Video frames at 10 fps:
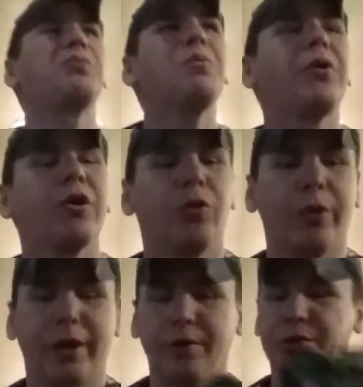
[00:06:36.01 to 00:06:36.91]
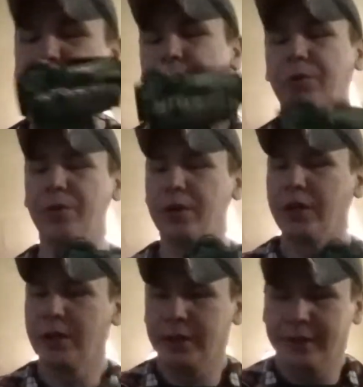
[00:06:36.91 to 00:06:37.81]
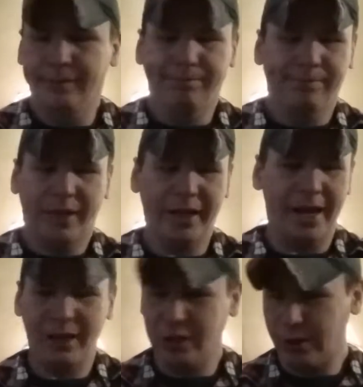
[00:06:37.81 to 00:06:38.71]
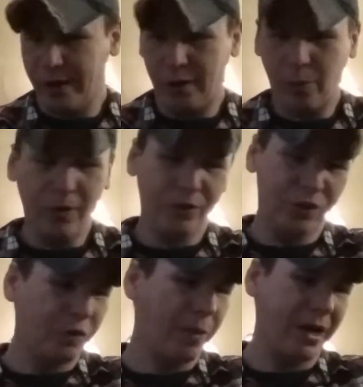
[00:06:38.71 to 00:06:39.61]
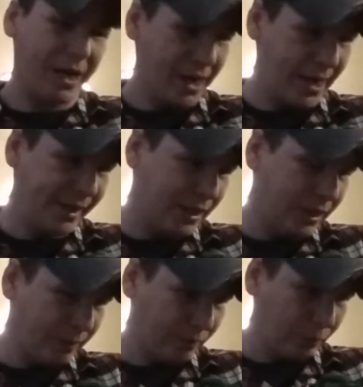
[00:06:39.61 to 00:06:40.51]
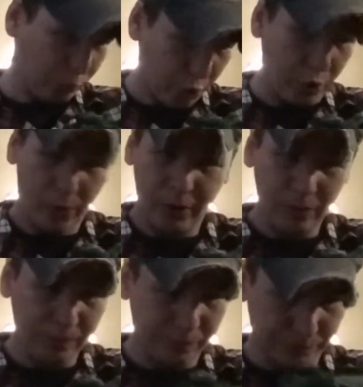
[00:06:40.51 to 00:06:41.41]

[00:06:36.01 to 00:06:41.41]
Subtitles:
been pretty cold out, so I can't tell how well it's dissipating heat pretty well.